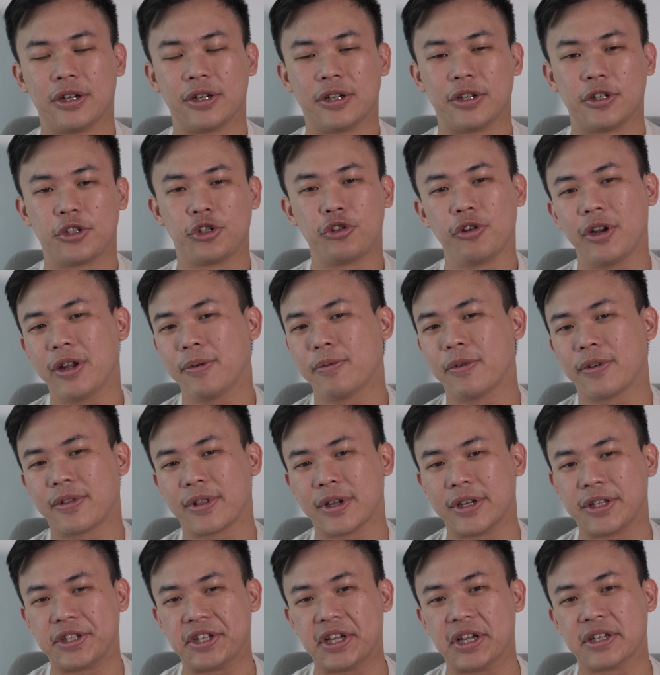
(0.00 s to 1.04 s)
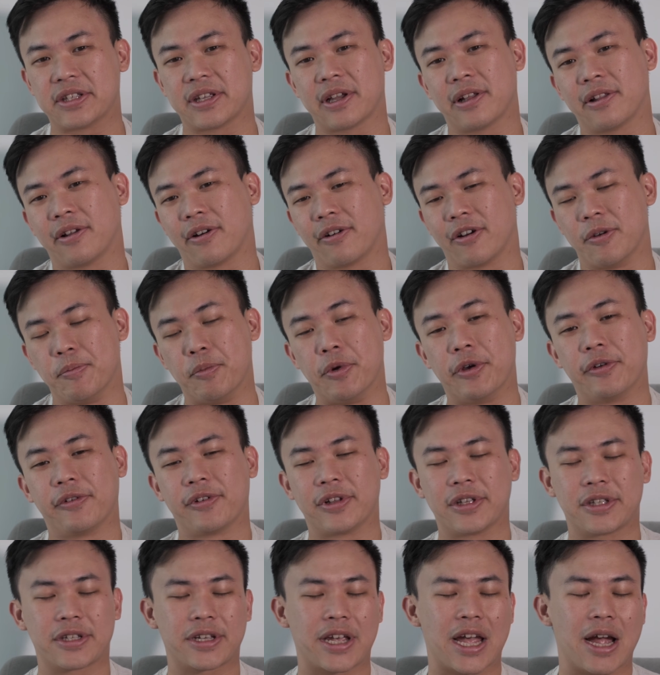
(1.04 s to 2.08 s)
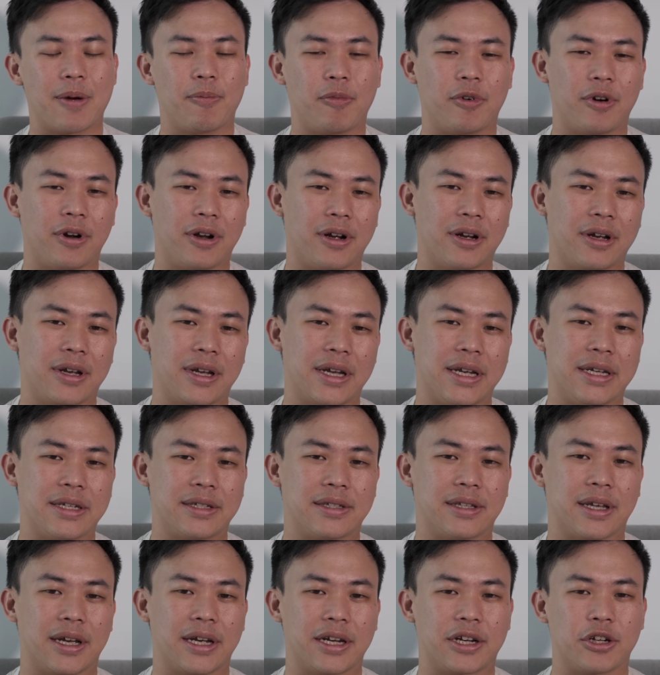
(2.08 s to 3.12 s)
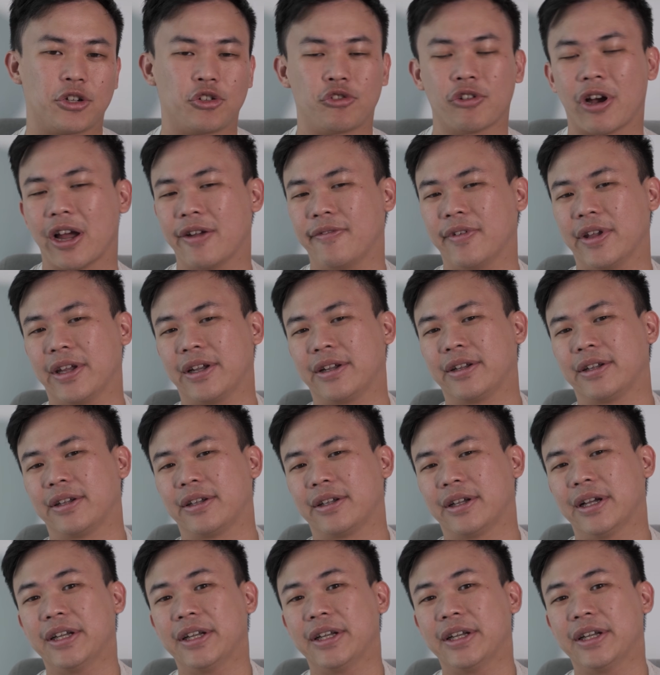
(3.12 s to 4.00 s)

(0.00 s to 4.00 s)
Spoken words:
Shooting with a DSLR or mirrorless camera is like driving